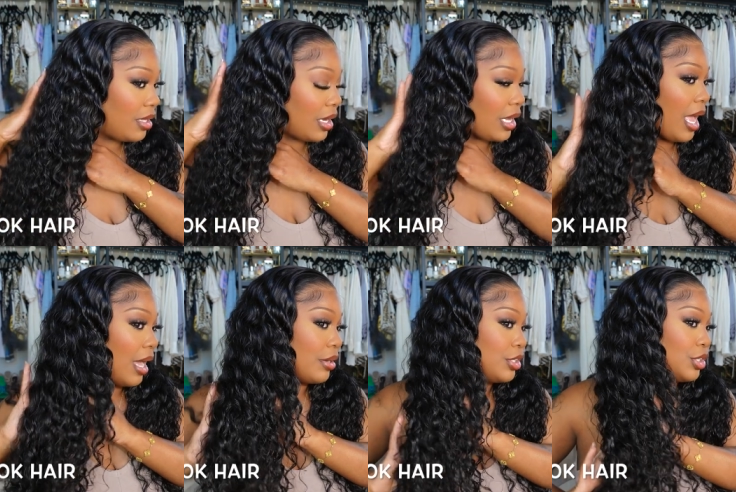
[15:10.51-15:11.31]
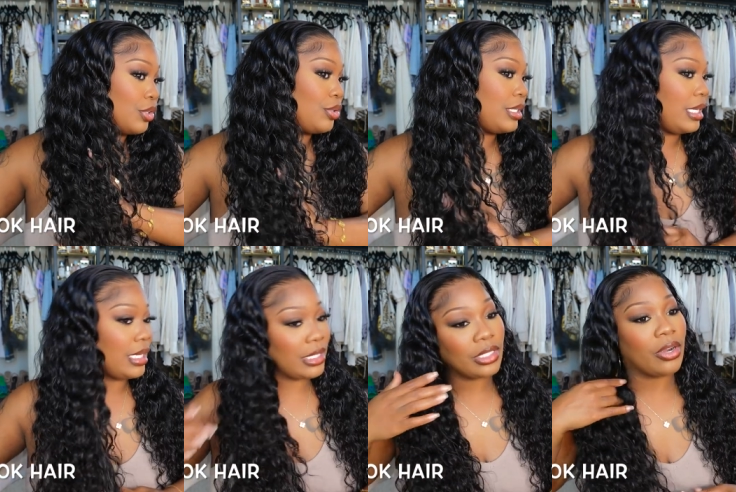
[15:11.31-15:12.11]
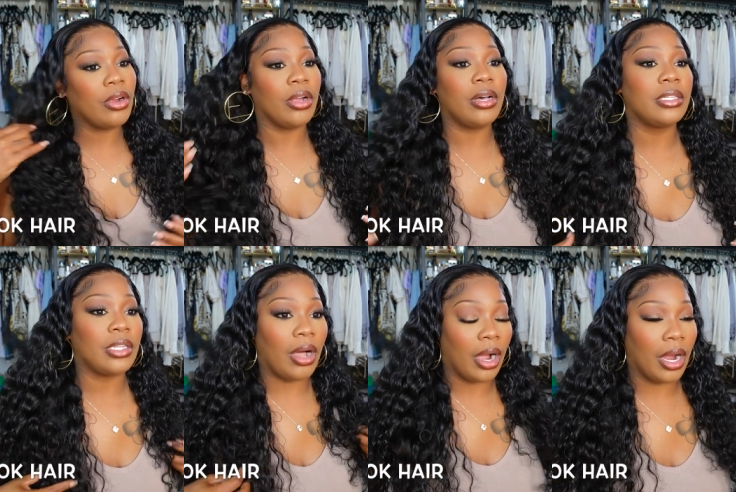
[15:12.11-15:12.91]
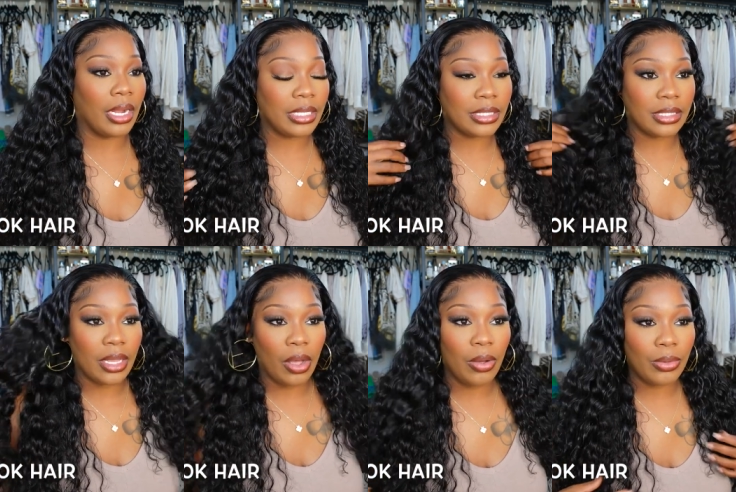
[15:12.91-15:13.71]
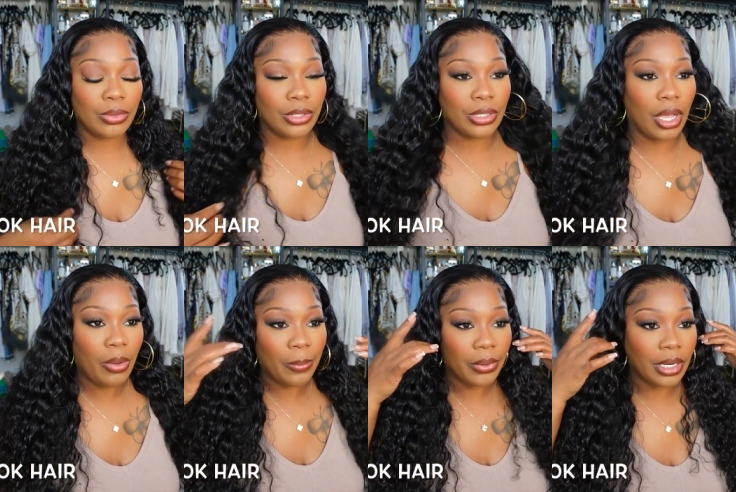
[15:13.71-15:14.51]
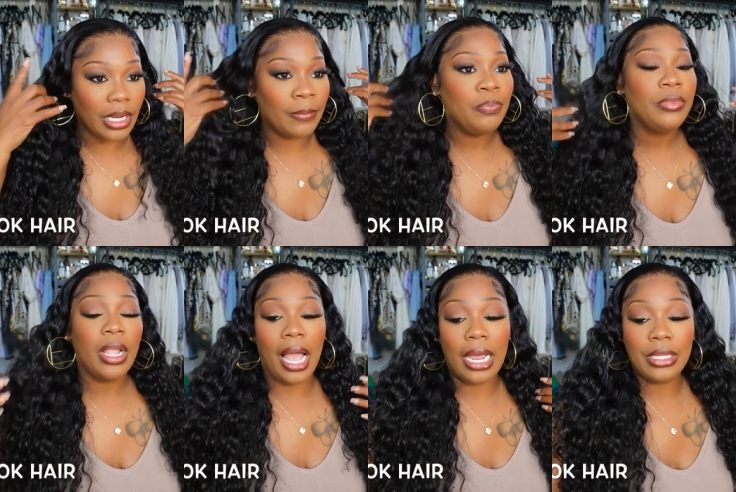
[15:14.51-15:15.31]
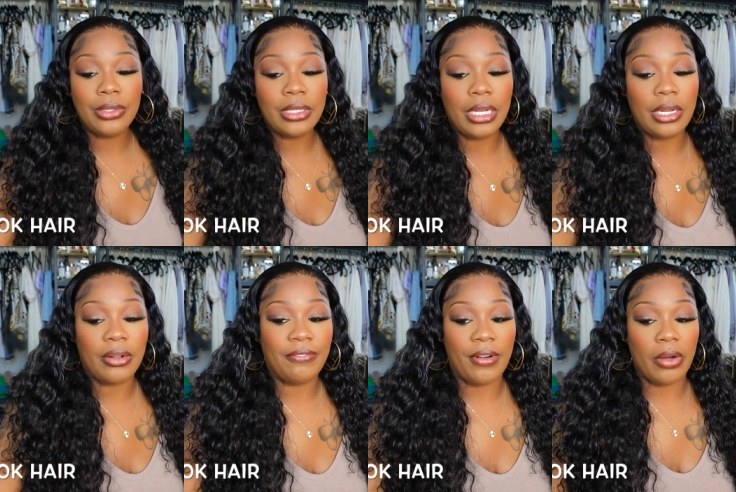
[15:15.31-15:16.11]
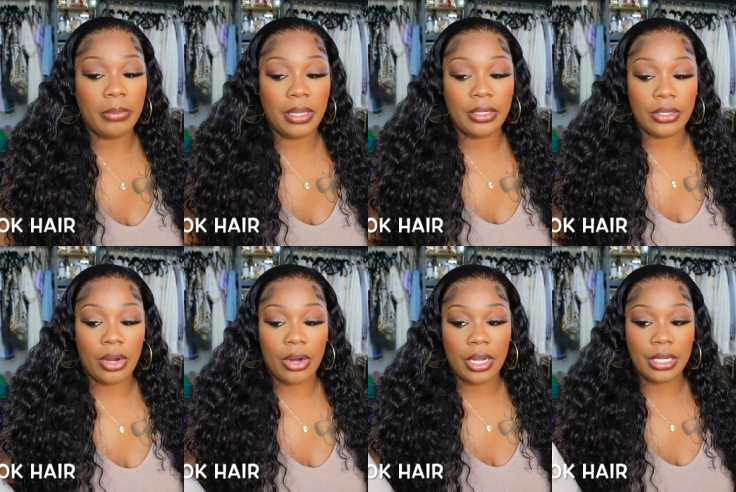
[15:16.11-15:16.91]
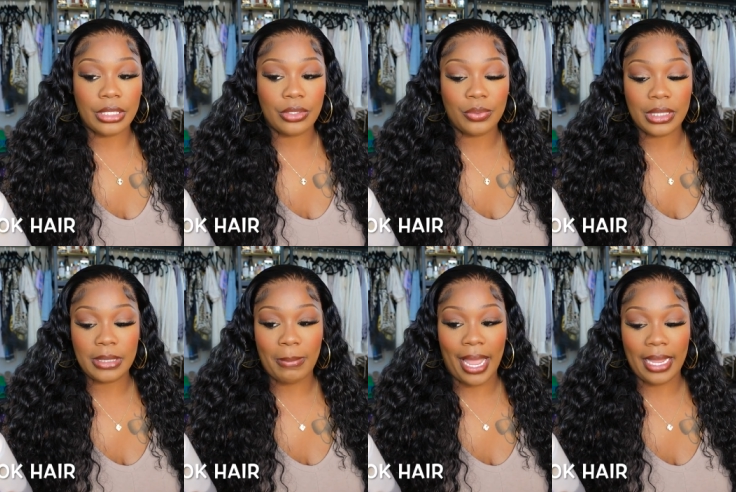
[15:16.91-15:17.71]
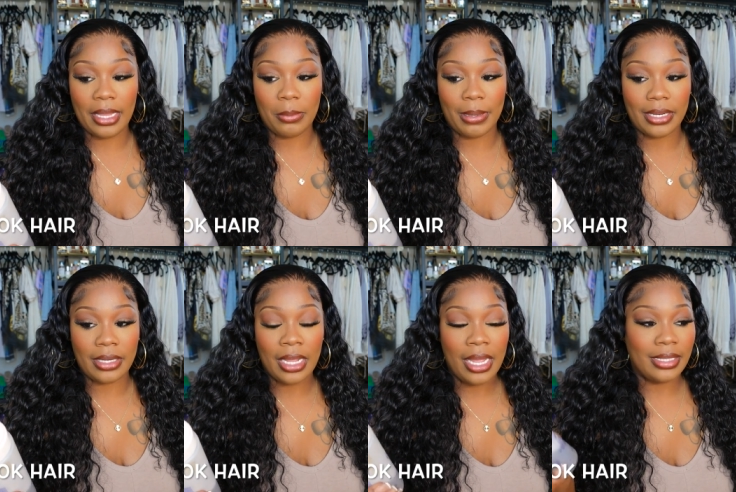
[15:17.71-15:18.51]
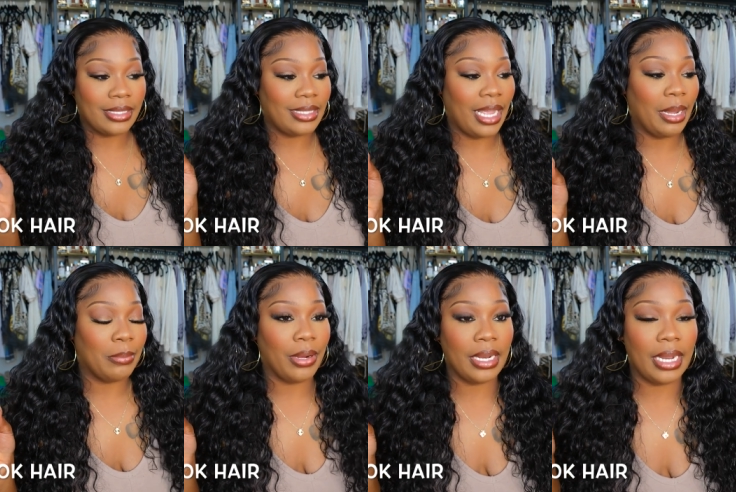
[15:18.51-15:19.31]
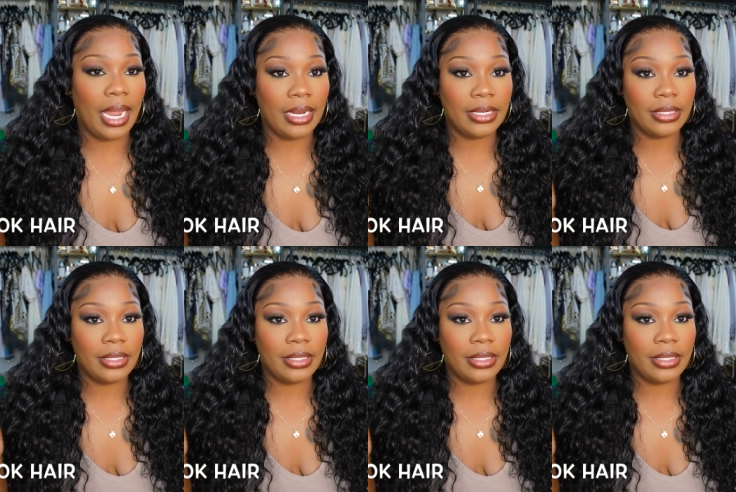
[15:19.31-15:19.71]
Look at how juicy these curls are. It's so, so pretty. I used a little foaming curl and twist by Ebin, the same brand that